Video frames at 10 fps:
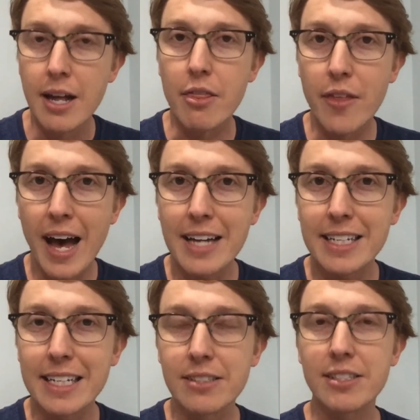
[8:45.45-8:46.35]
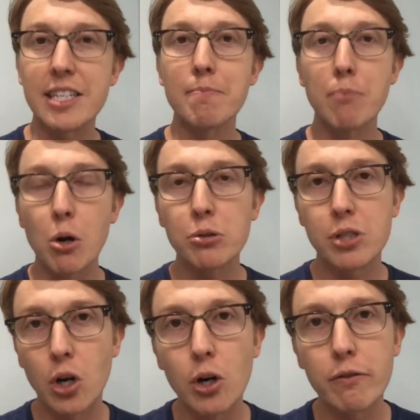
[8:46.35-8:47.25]
that is the
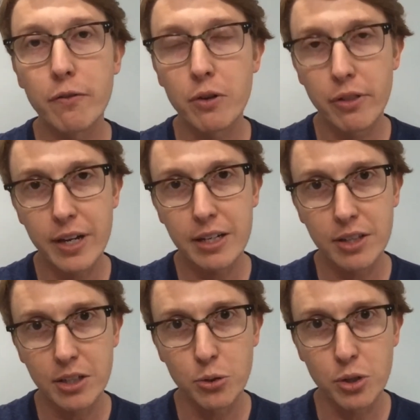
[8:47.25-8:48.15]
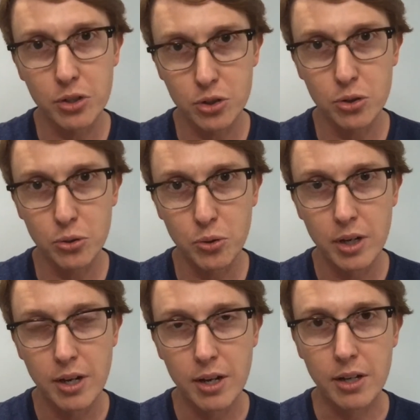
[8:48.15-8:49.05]
most hurtful thing that you could do
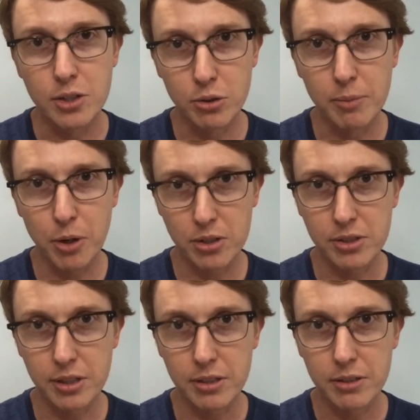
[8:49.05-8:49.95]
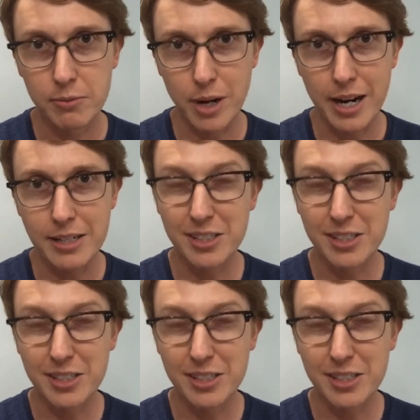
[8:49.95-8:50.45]
to the person, right?